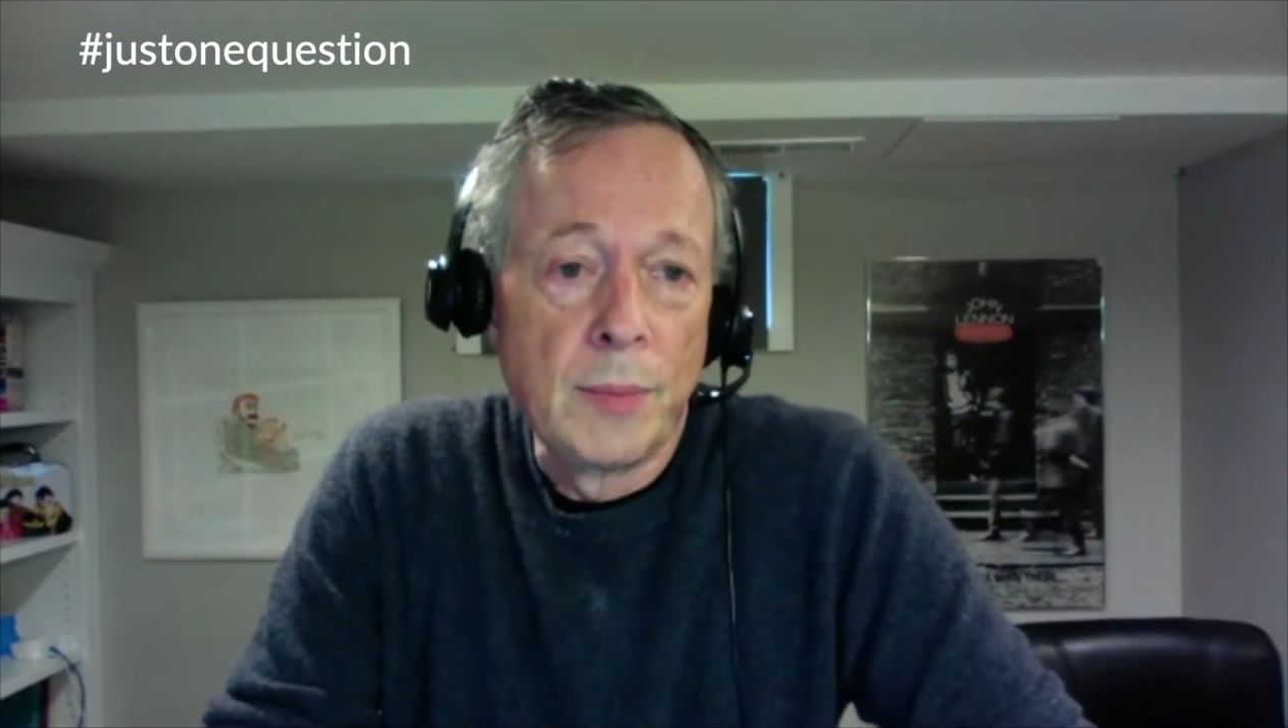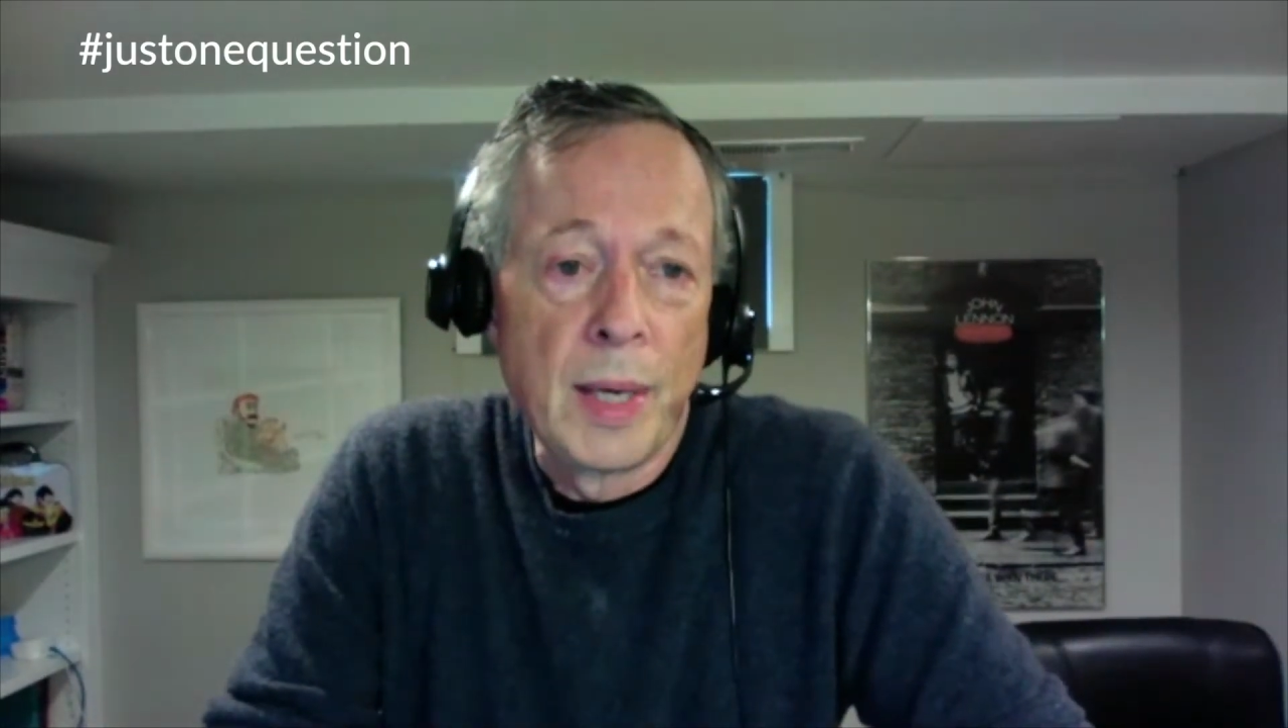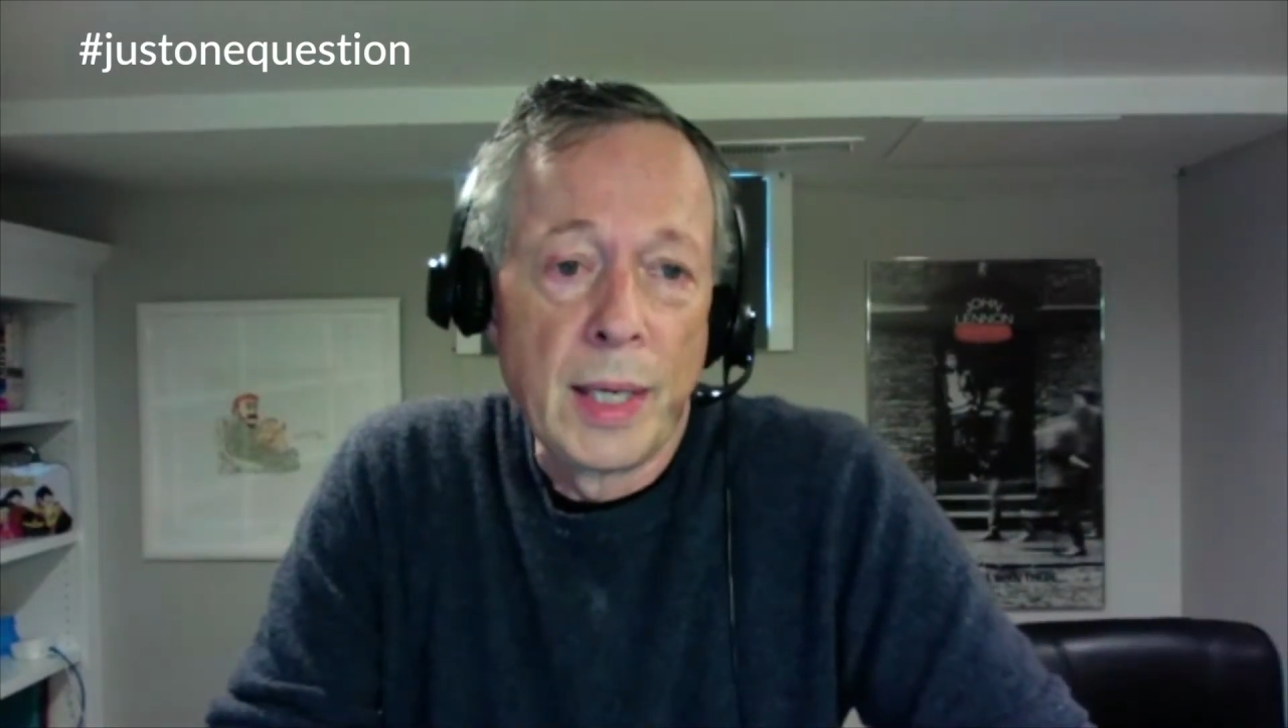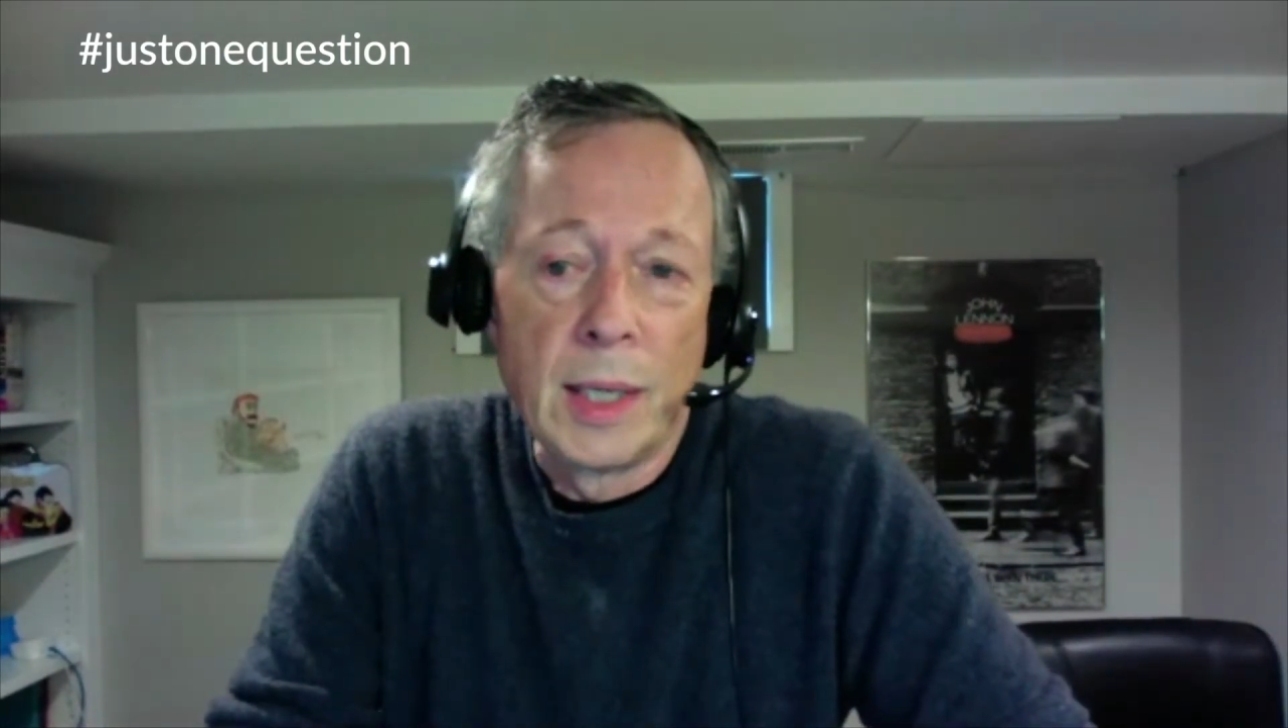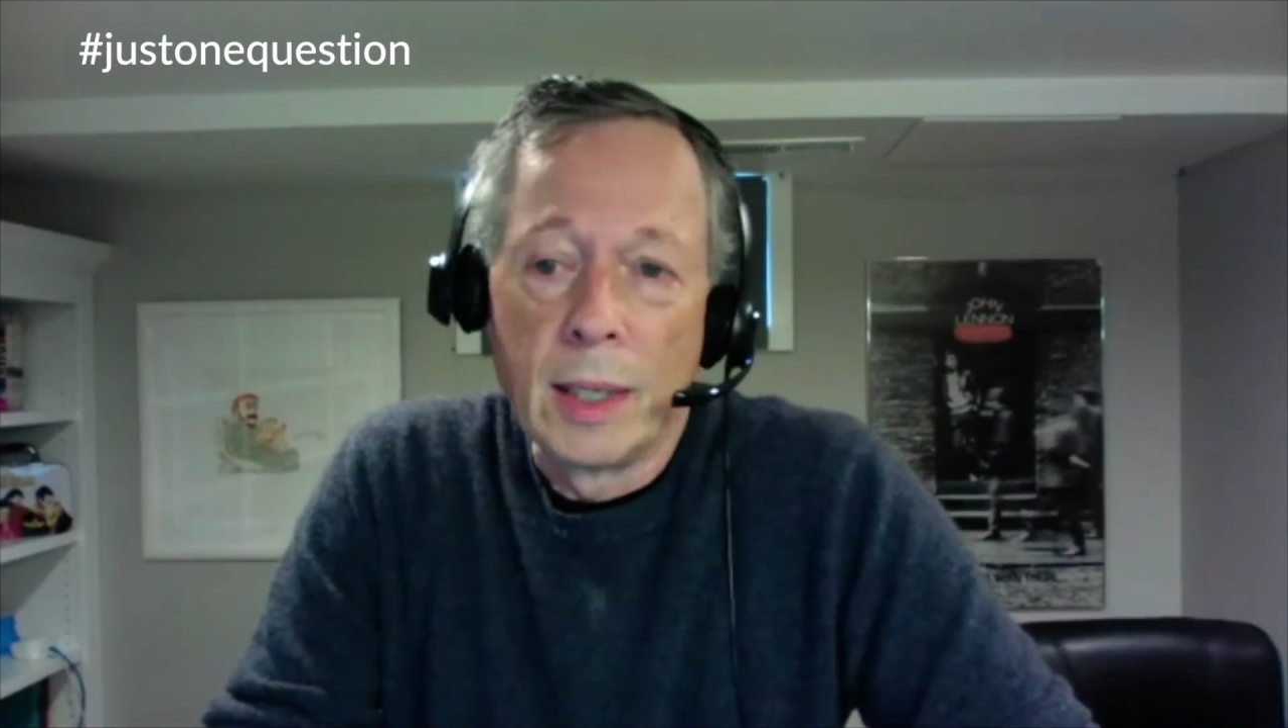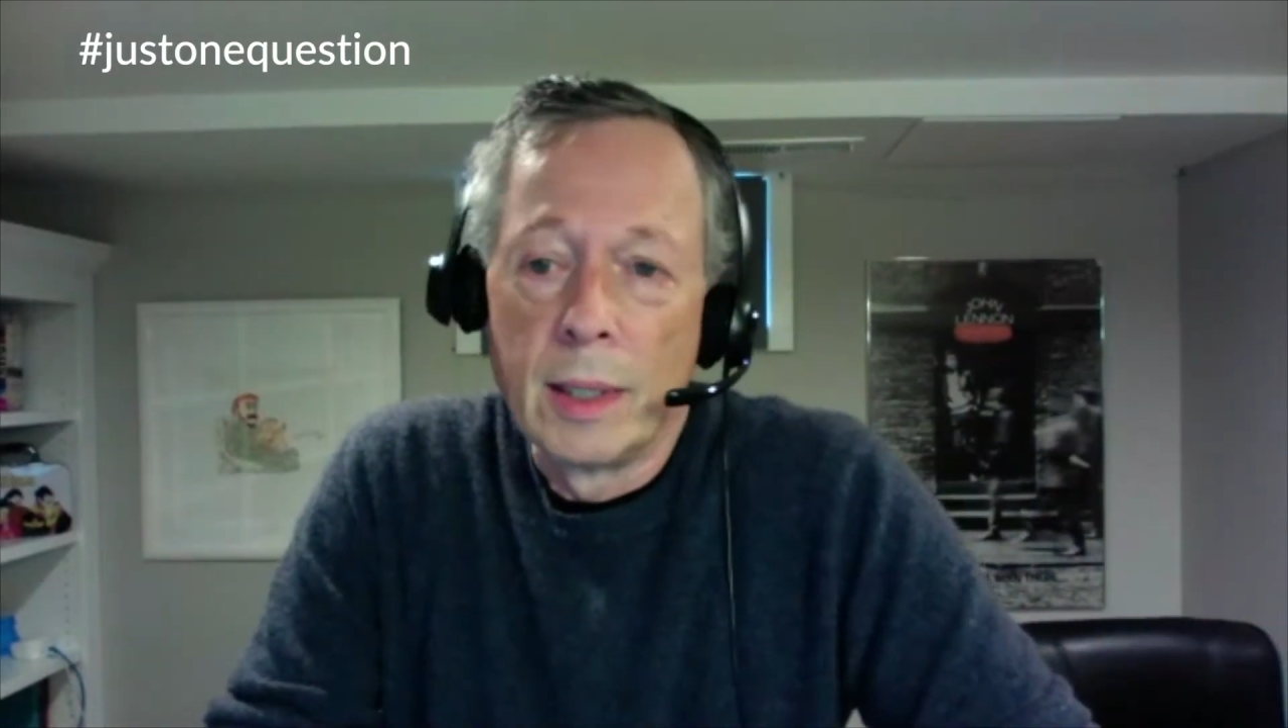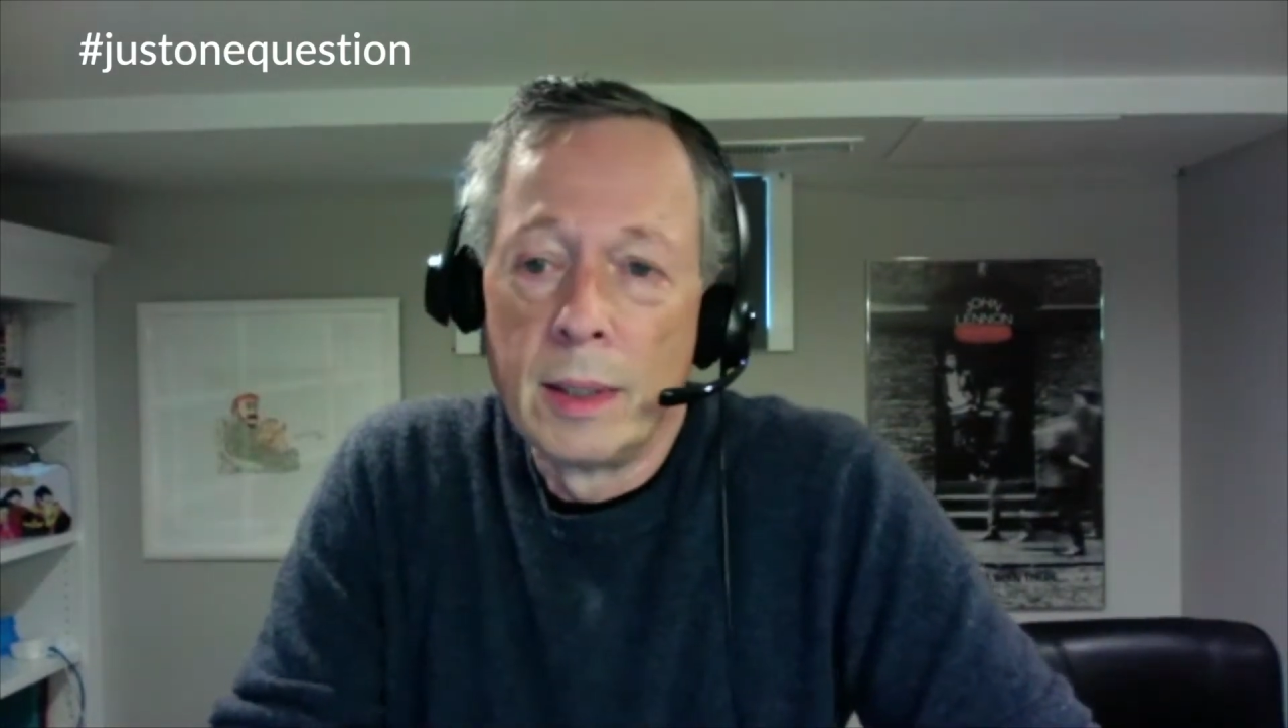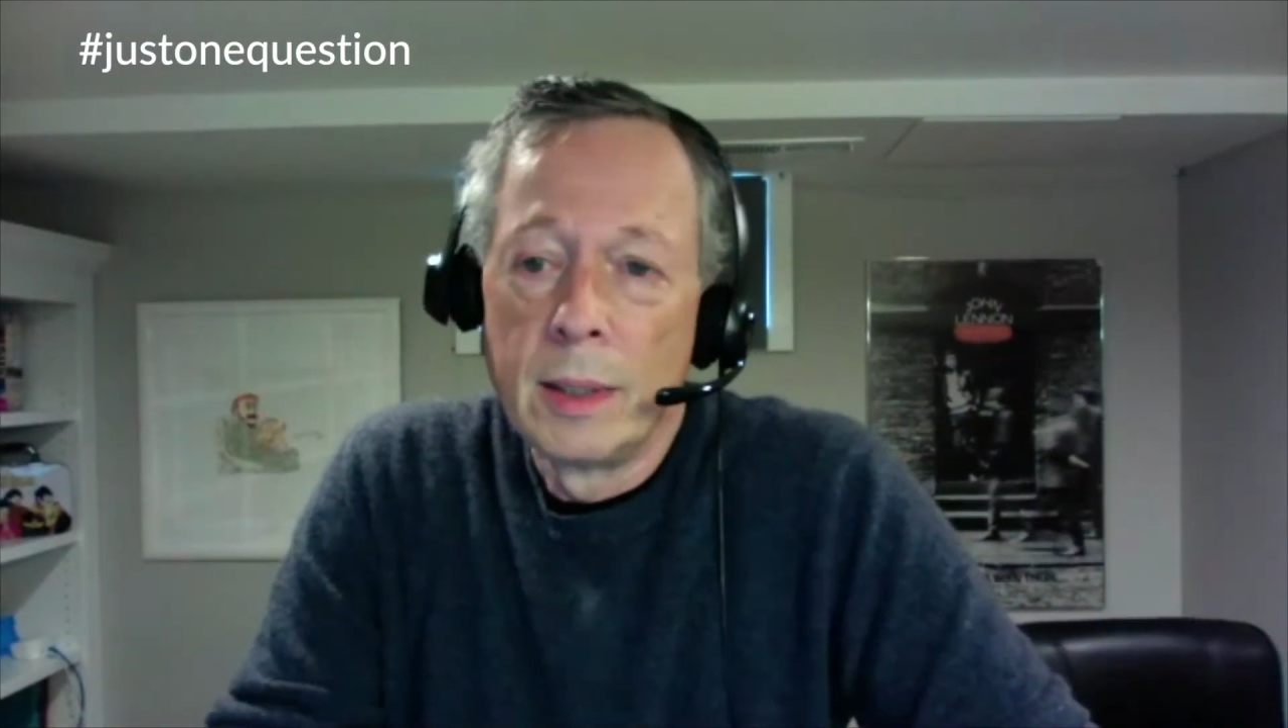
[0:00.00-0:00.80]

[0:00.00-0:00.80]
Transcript: making